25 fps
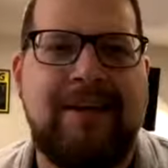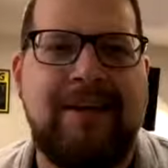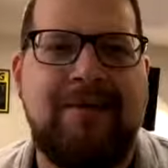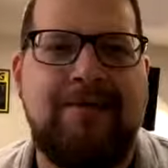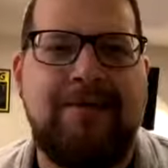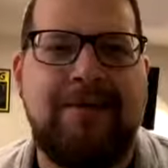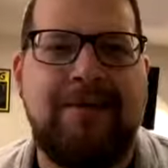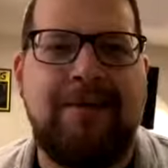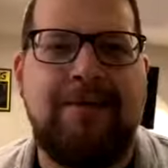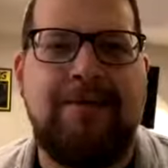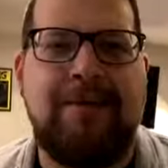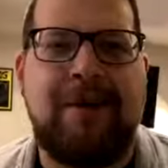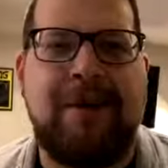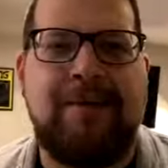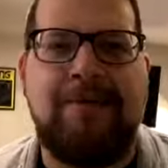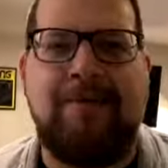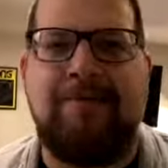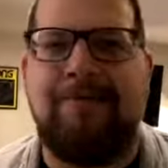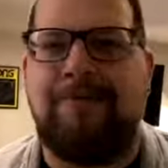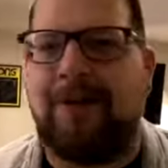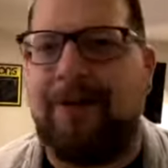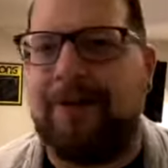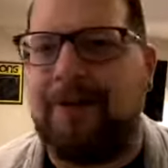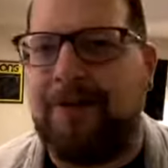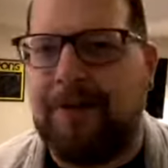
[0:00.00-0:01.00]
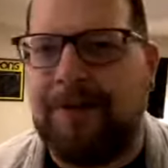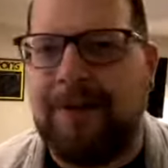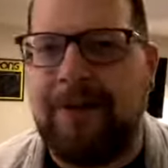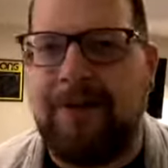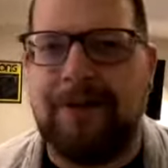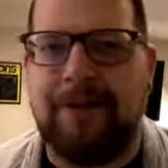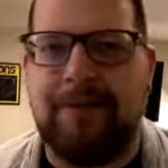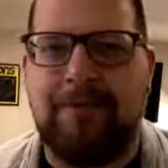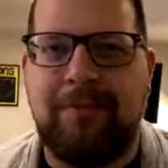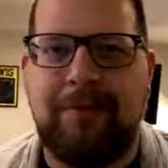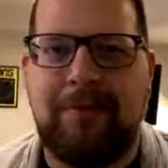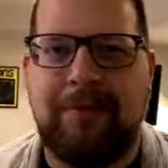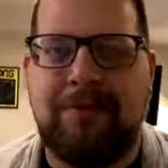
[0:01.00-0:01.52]
If you had been following along
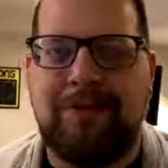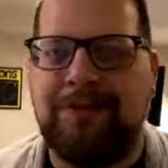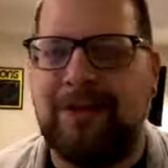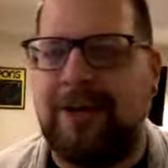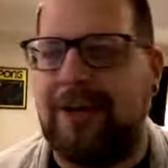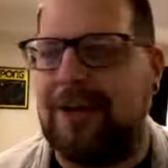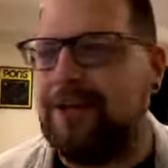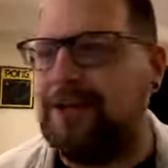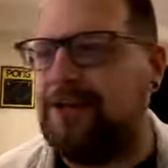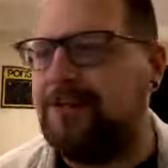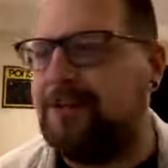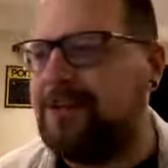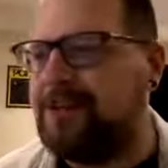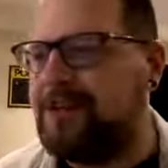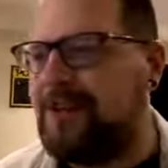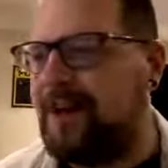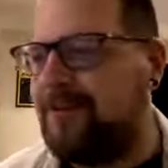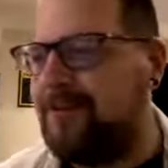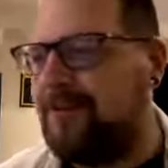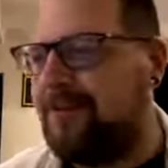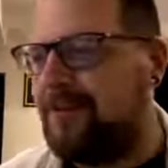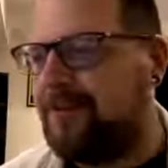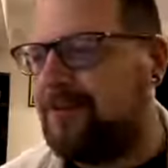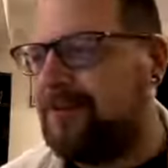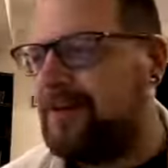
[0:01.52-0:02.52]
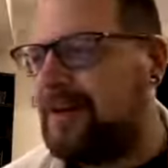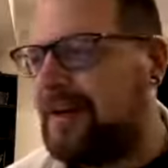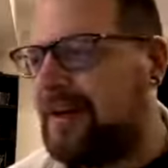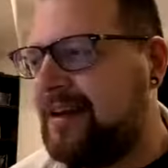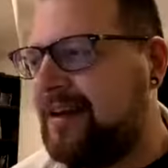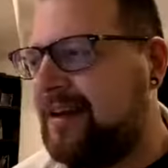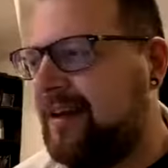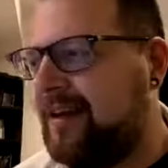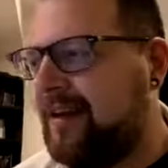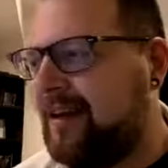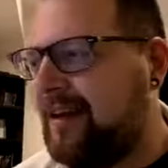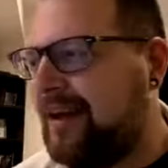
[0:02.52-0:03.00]
the book of John, you read chapter 13.